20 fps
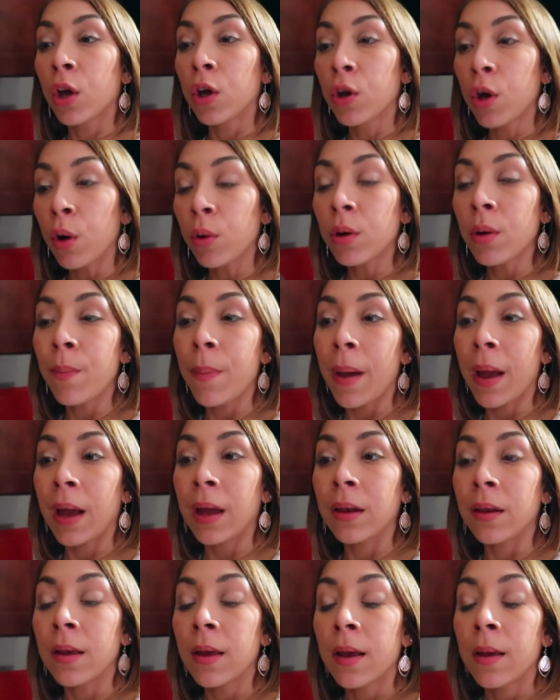go to
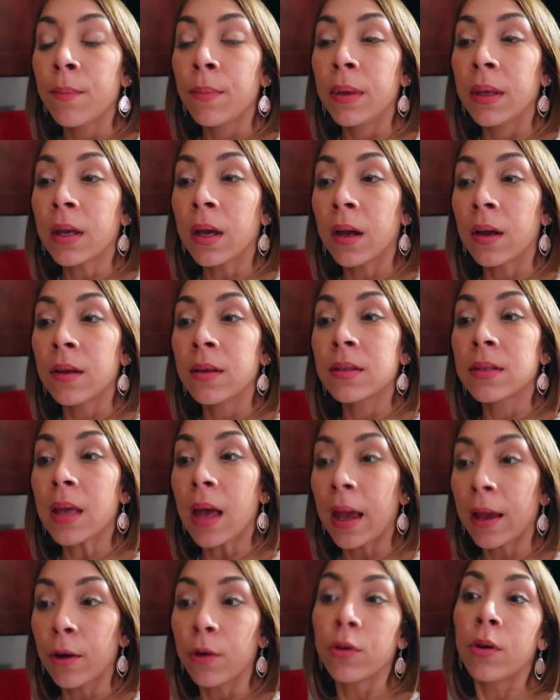bed, because
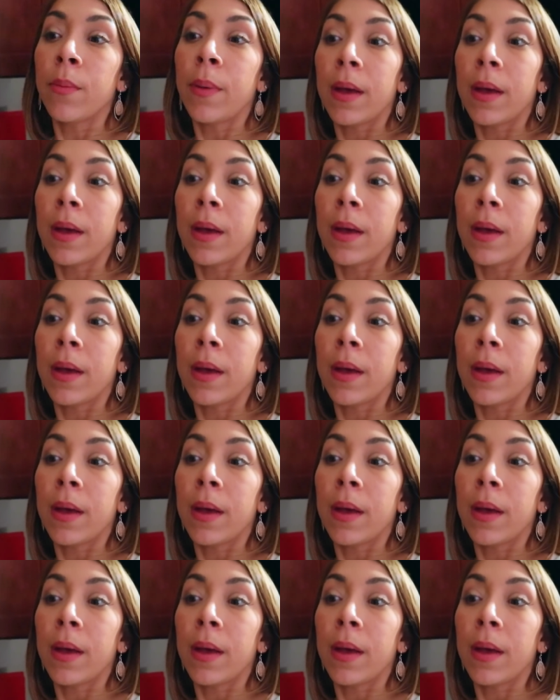I go to